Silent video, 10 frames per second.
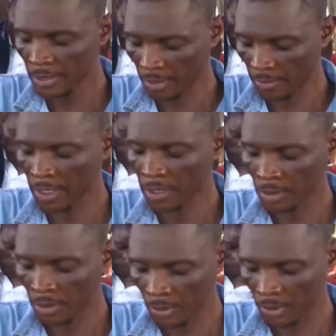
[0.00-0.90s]
in the
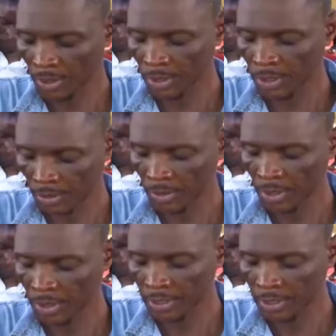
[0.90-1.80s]
name of
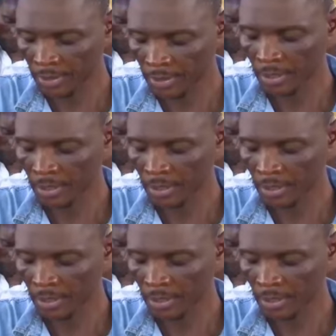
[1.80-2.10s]
Jesus.